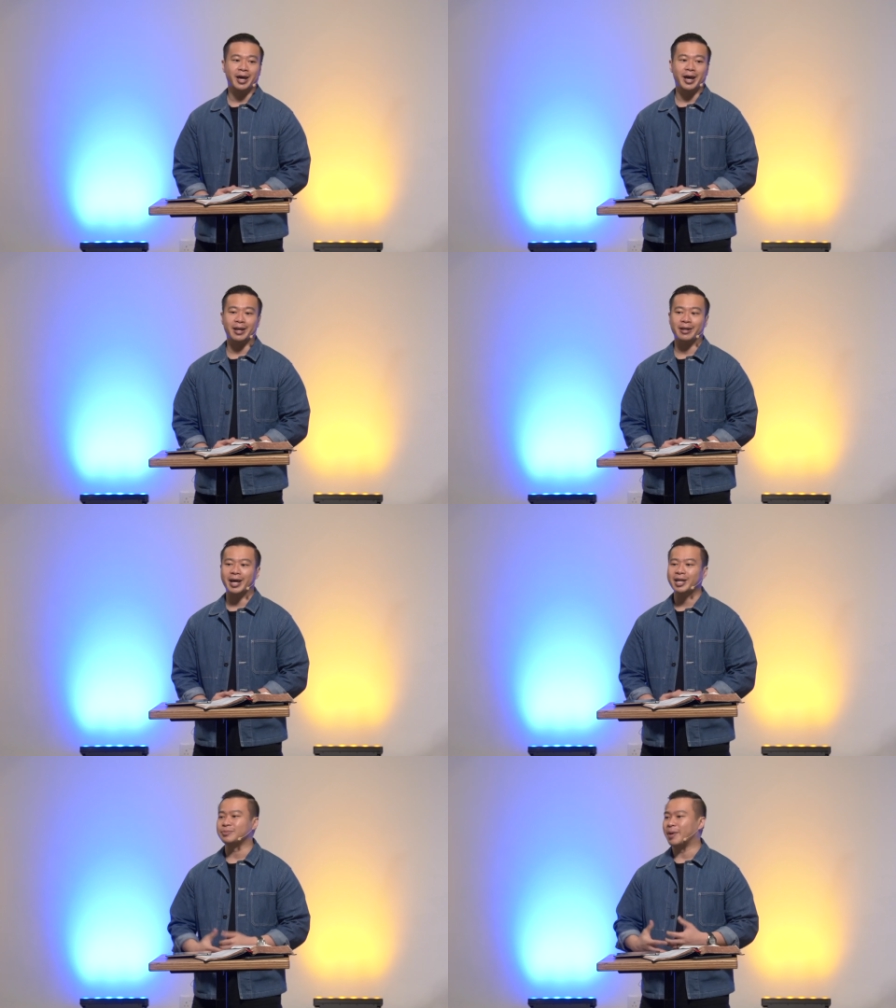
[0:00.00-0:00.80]
And
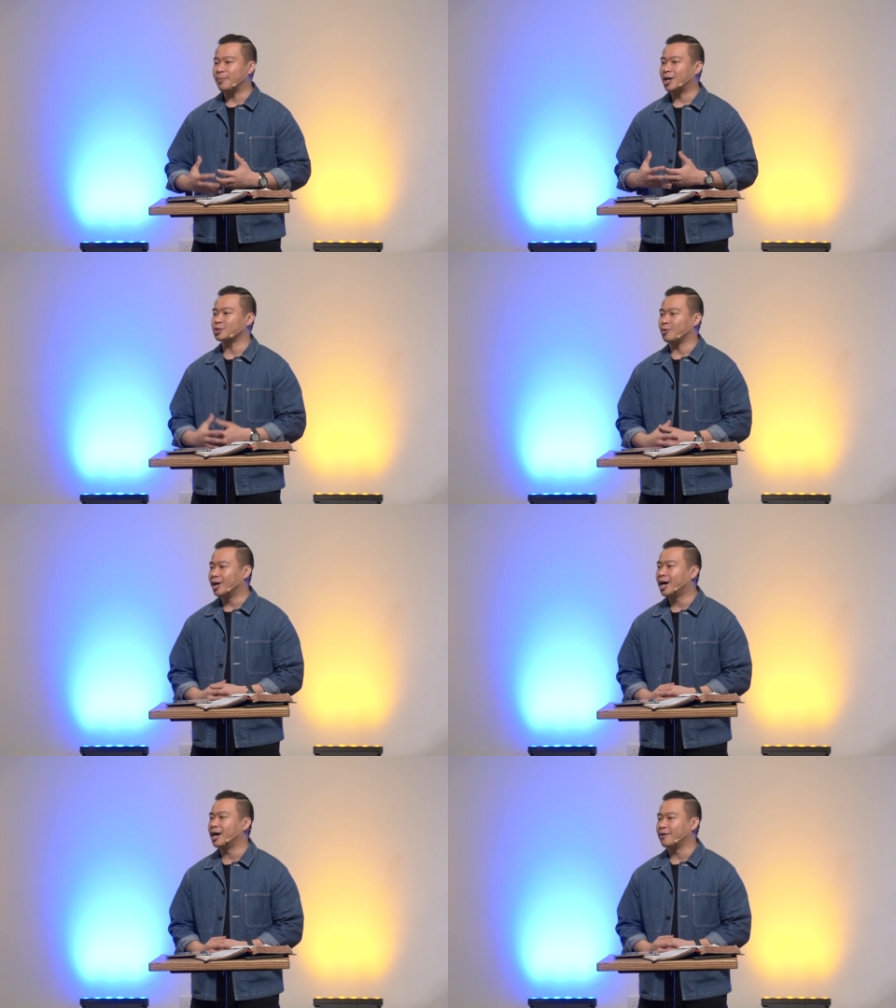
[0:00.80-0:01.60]
that is my pastoral
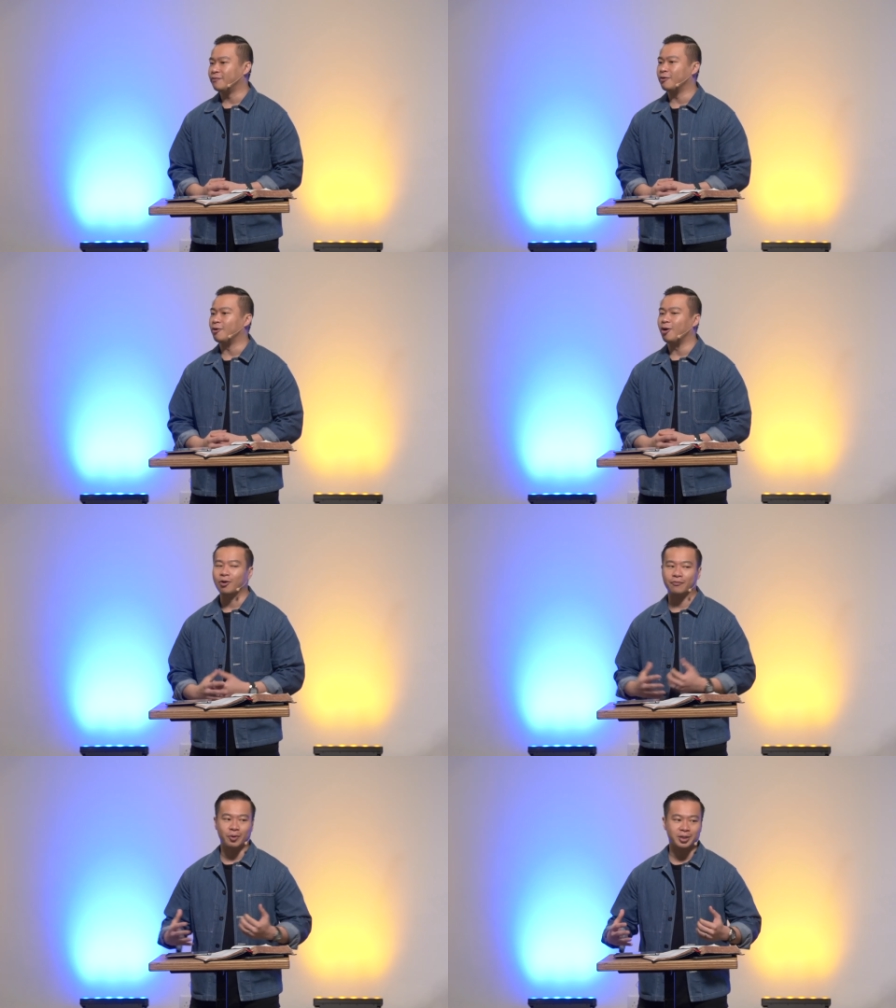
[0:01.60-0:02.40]
heart for
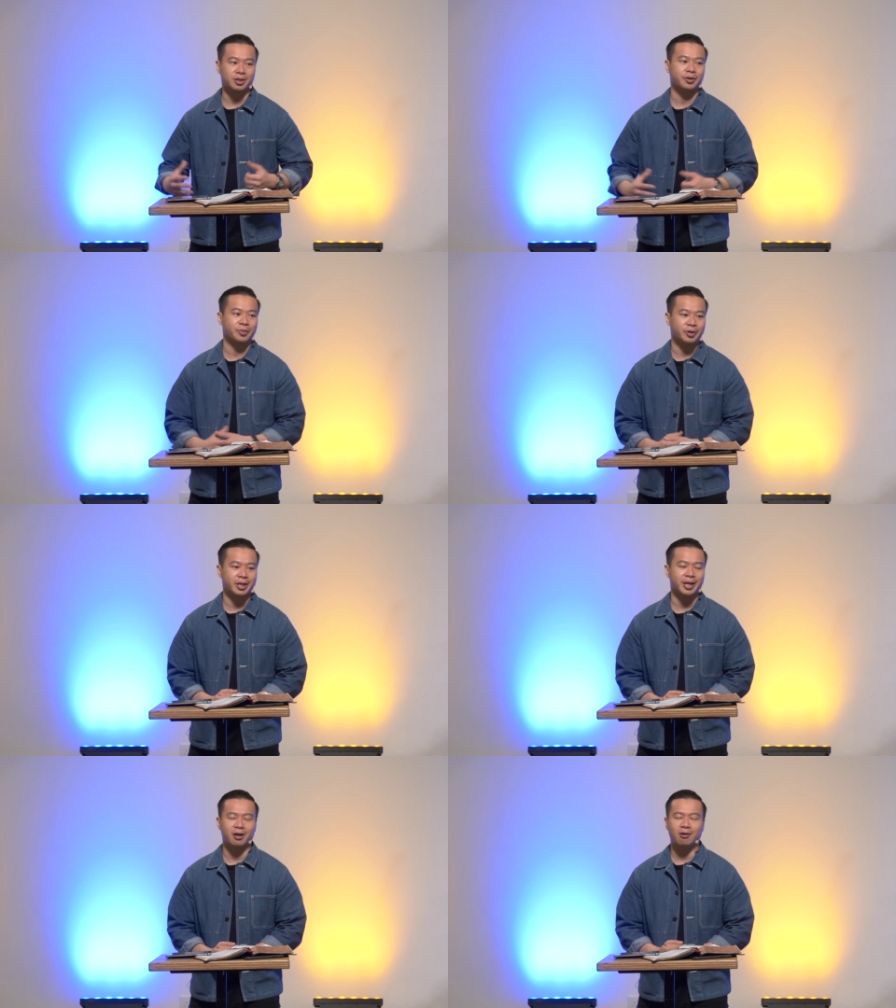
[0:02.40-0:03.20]
all of you as a
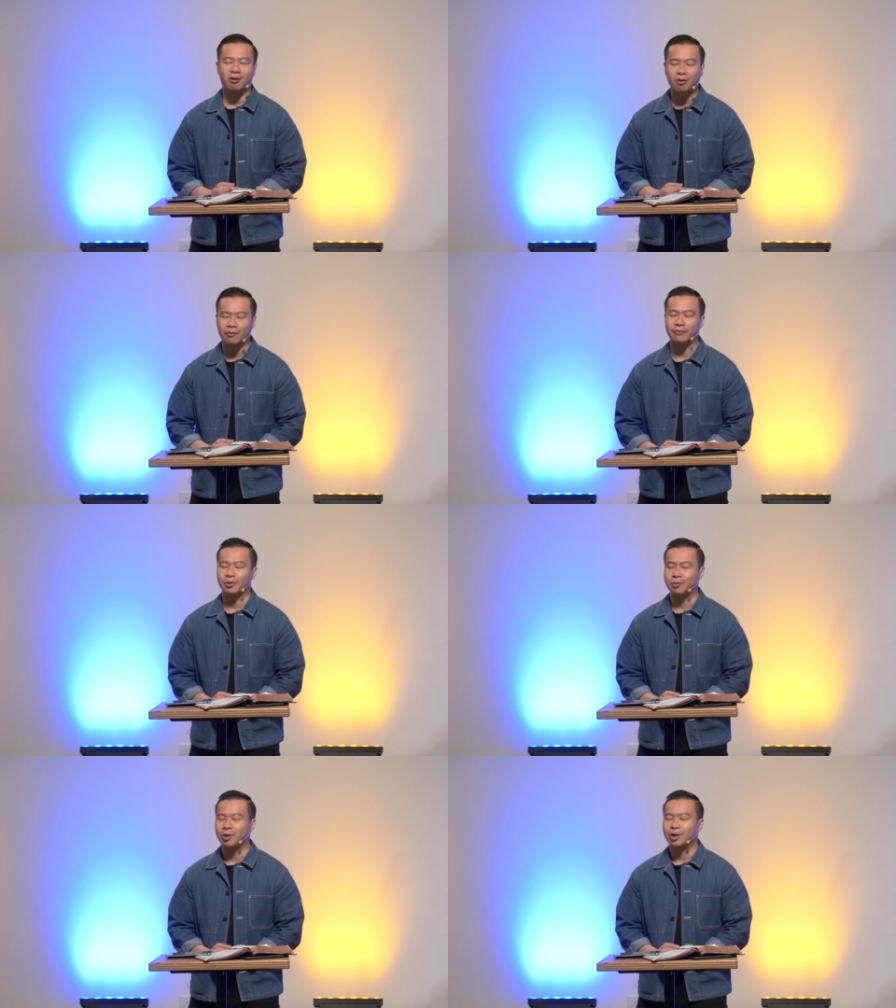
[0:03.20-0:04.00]
community that all of
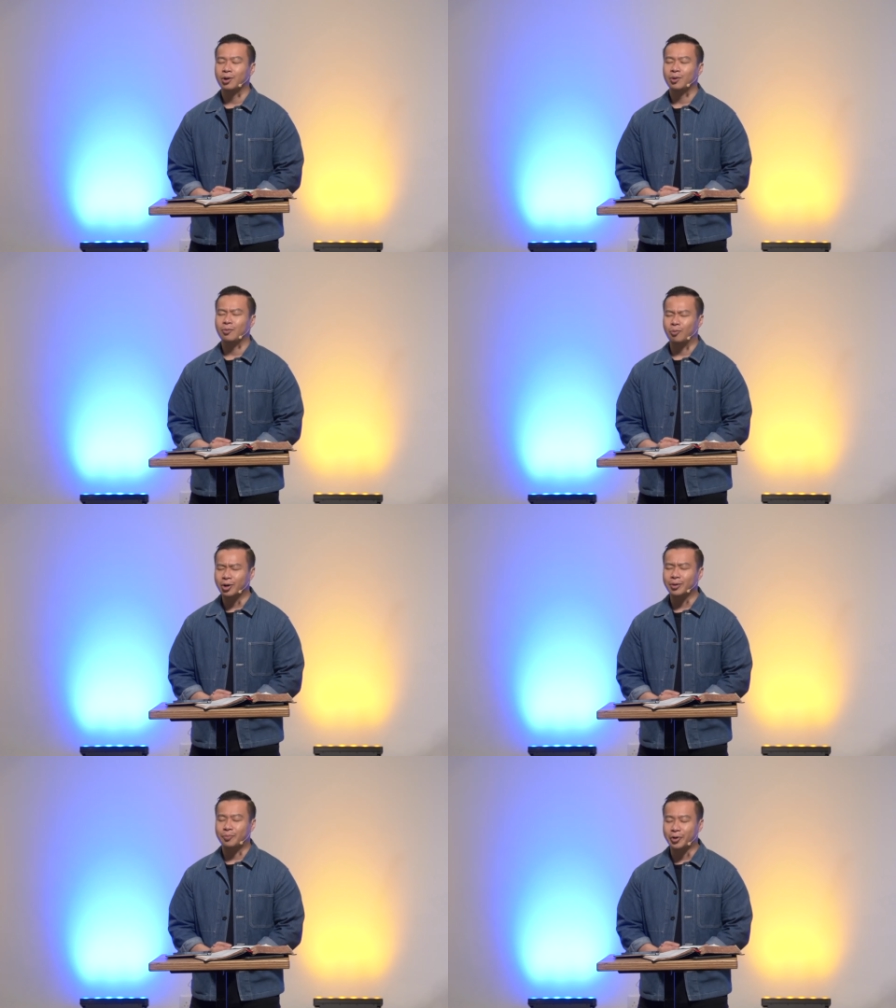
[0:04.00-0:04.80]
you
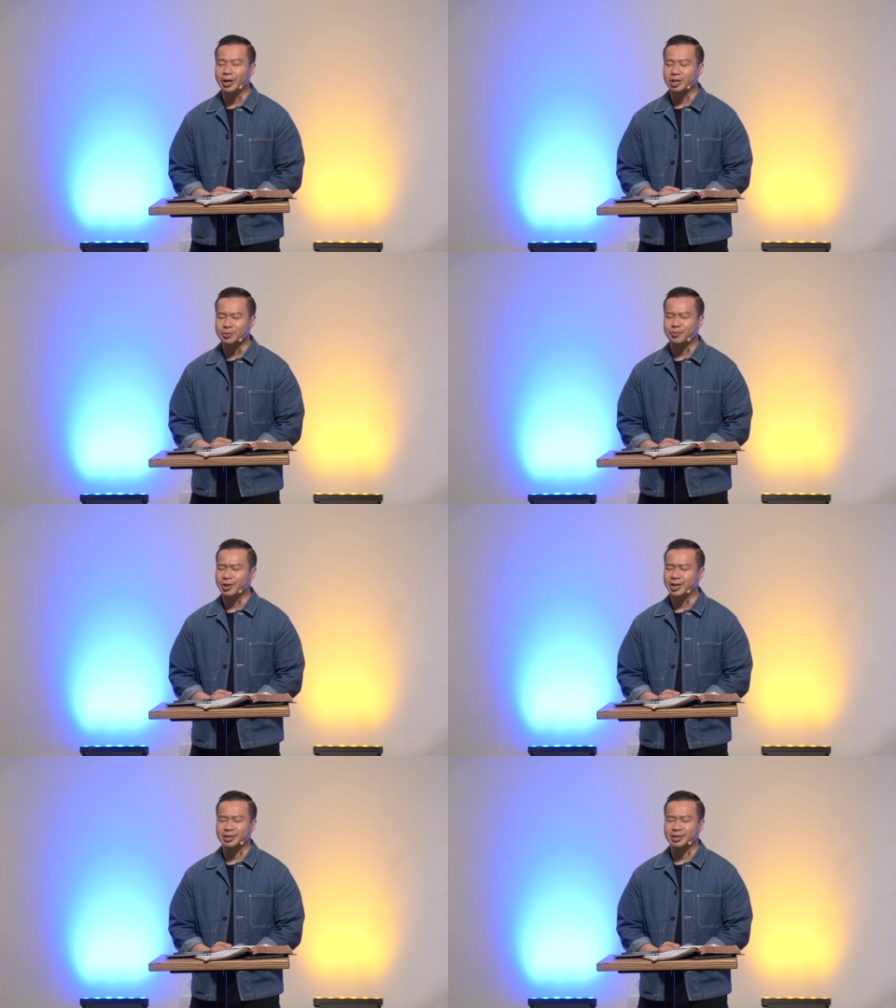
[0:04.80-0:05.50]
would pray in the Spirit.